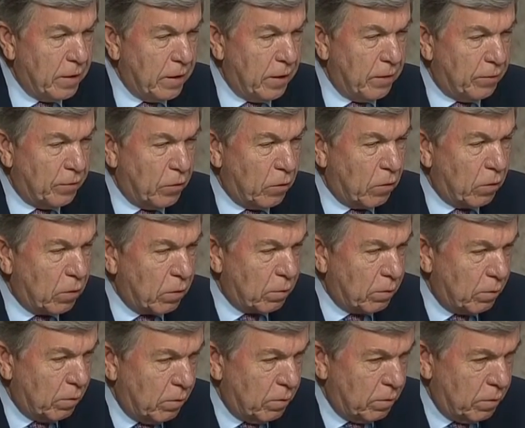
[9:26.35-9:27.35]
if
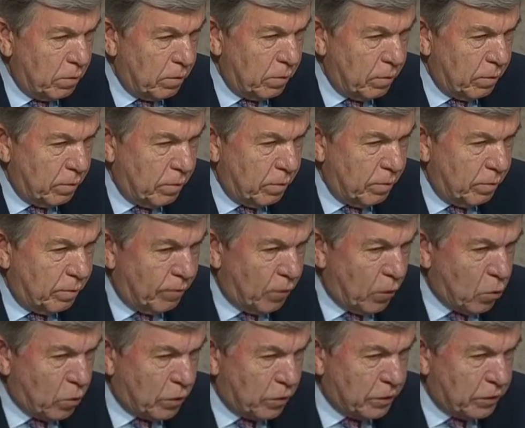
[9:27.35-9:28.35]
your
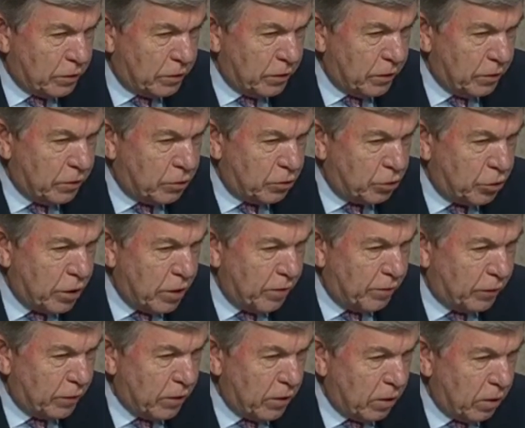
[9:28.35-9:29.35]
focus is
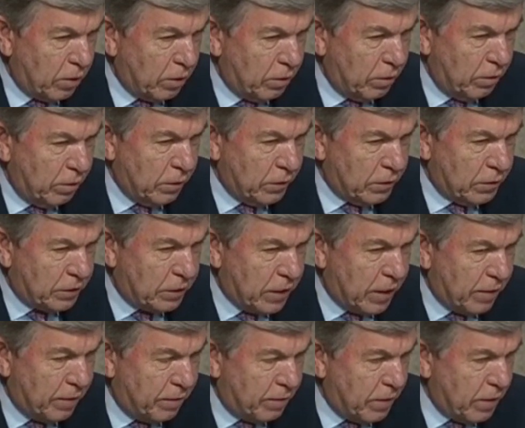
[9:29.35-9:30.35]
chiefly on the
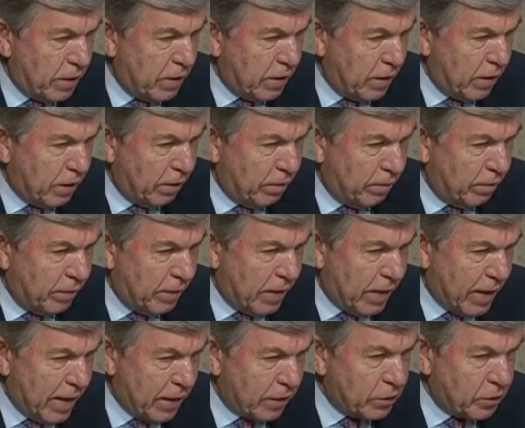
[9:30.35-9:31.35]
safety of
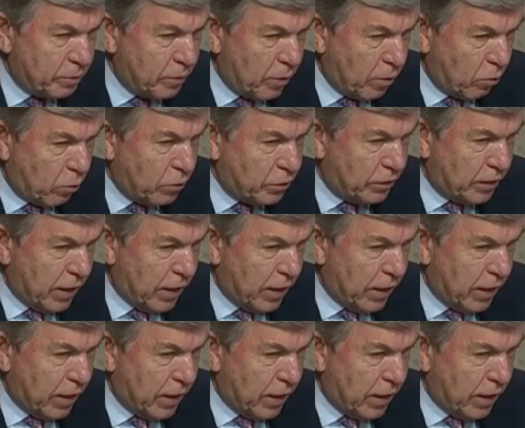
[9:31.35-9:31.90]
House members,